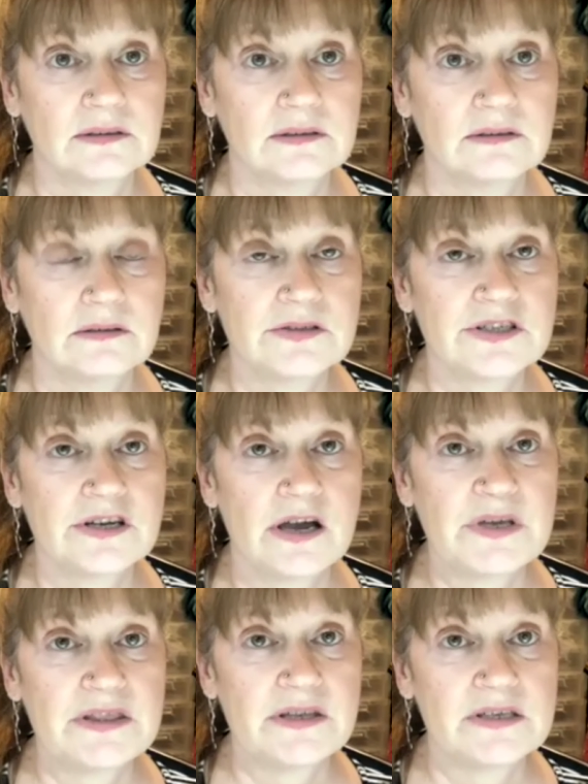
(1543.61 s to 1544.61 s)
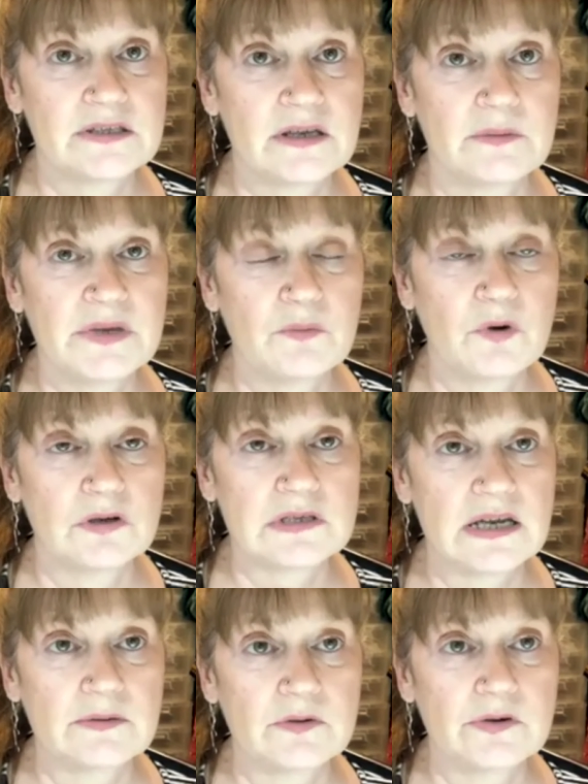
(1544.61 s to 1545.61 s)
Oh, do you know, I'm in a
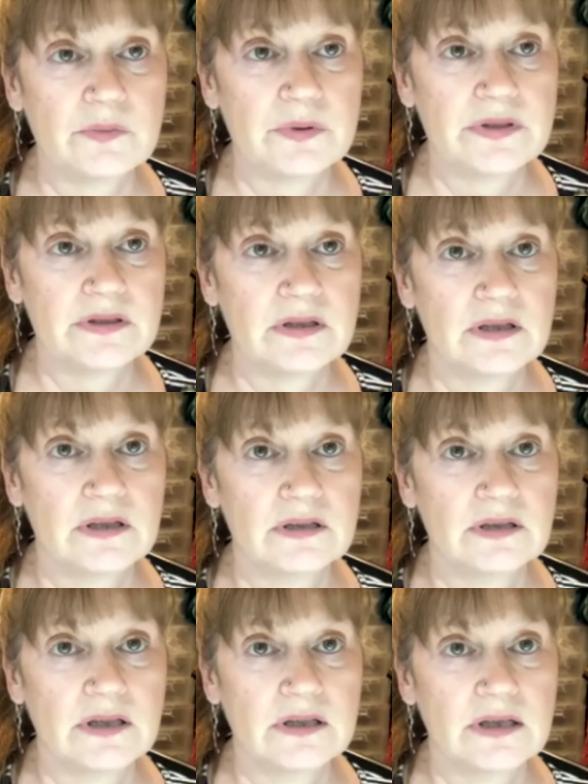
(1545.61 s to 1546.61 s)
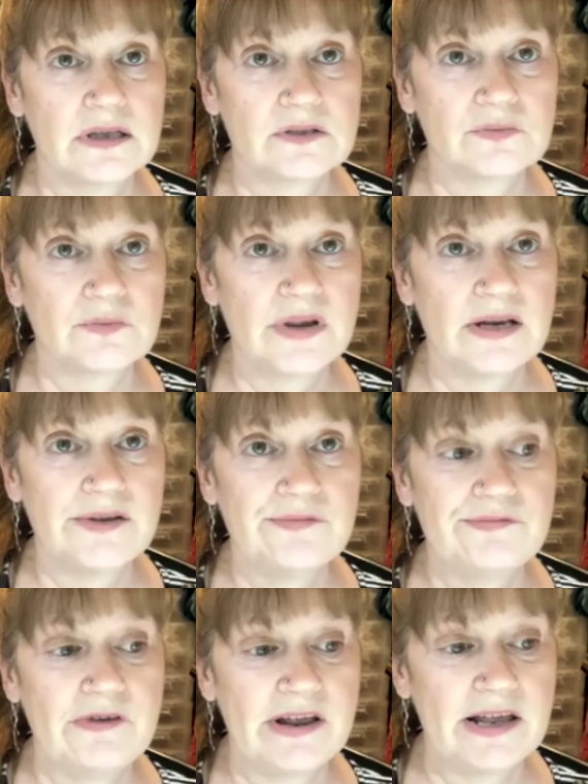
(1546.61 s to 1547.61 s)
WhatsApp group, and it's really,
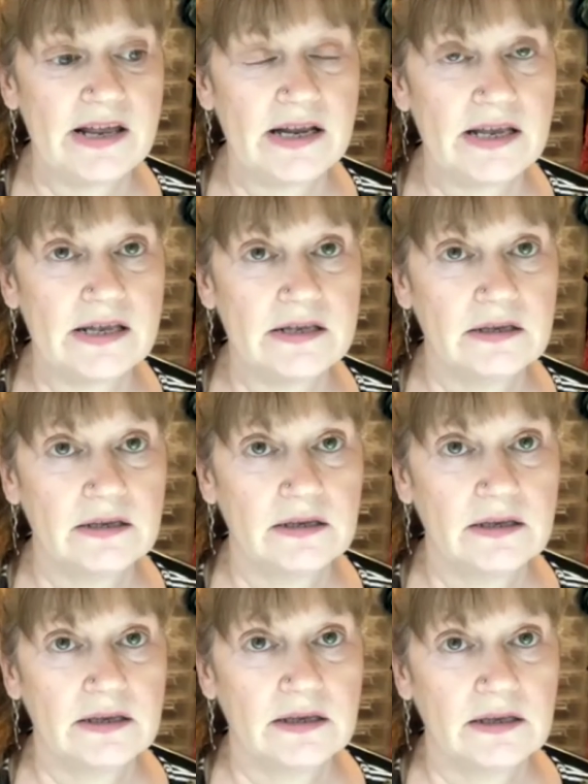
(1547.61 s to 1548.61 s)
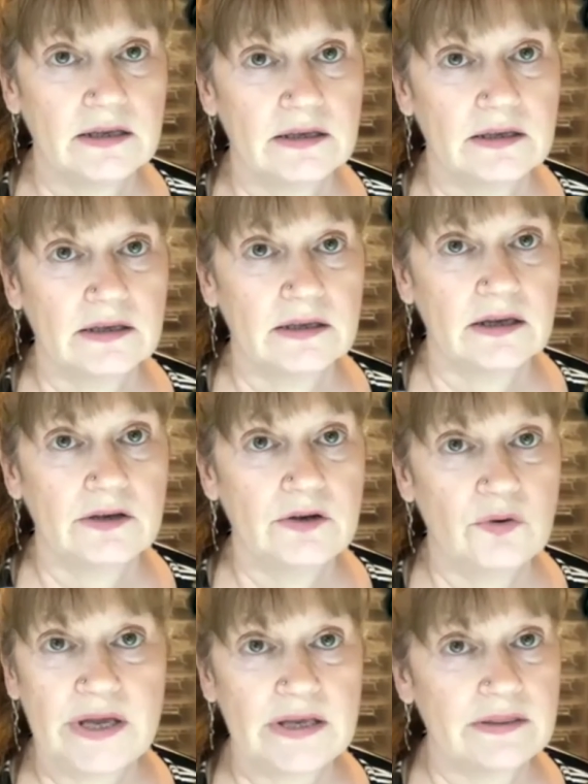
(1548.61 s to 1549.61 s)
really
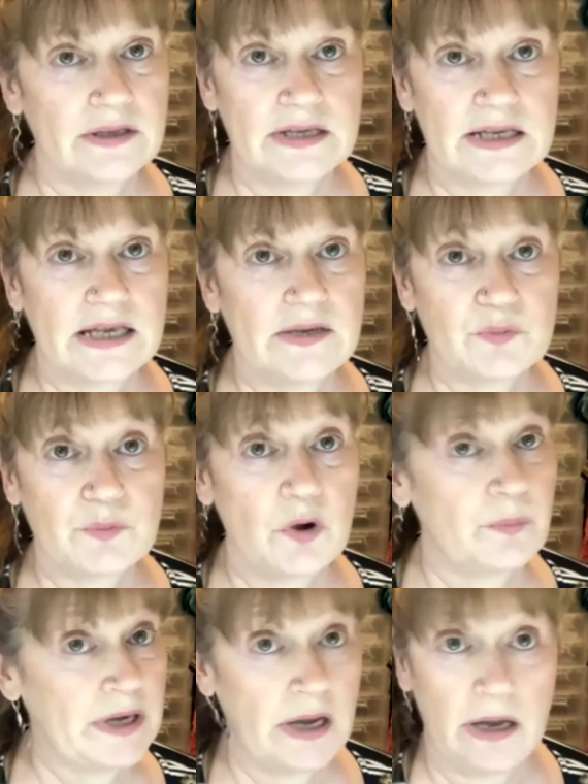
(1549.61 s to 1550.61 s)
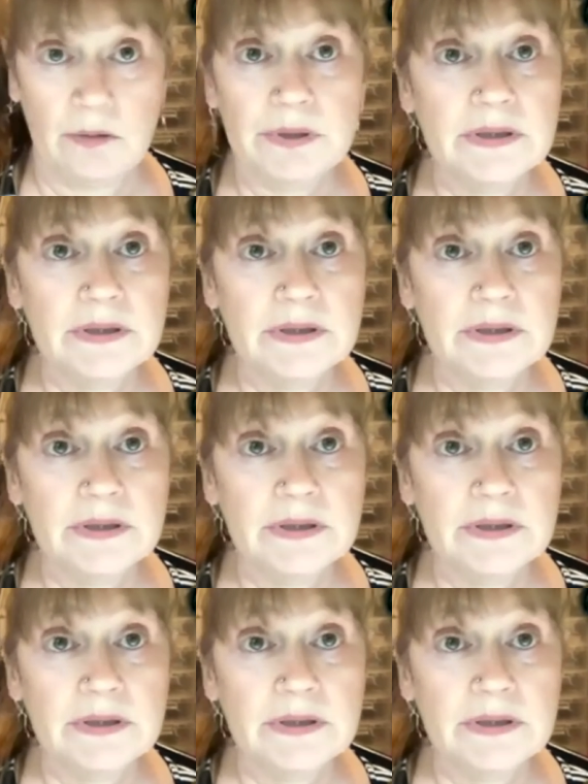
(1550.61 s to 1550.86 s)
annoying that it keeps popping up.